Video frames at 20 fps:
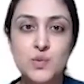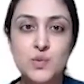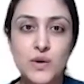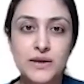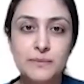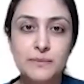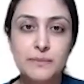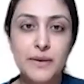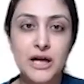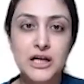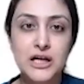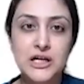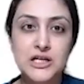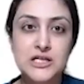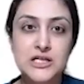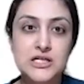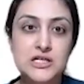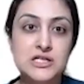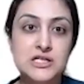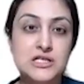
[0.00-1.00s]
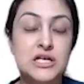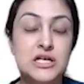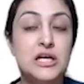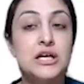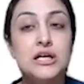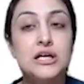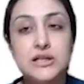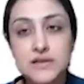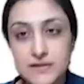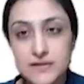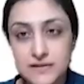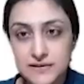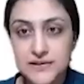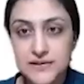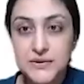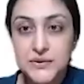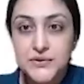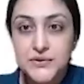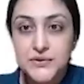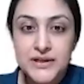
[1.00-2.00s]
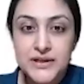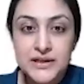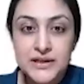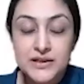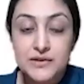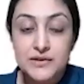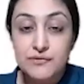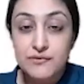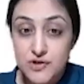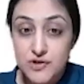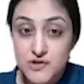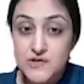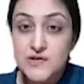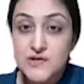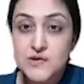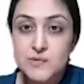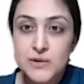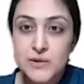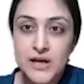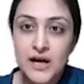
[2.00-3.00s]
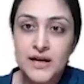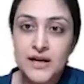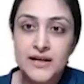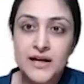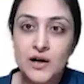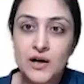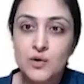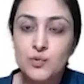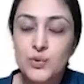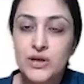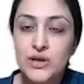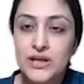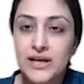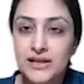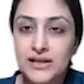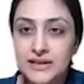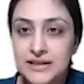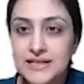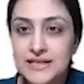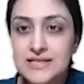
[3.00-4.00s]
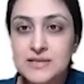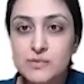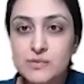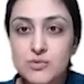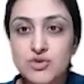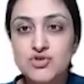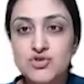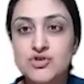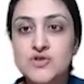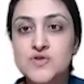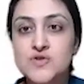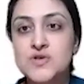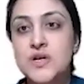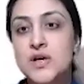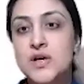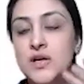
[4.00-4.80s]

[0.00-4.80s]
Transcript: One part is the theory, the physics behind how we get these images.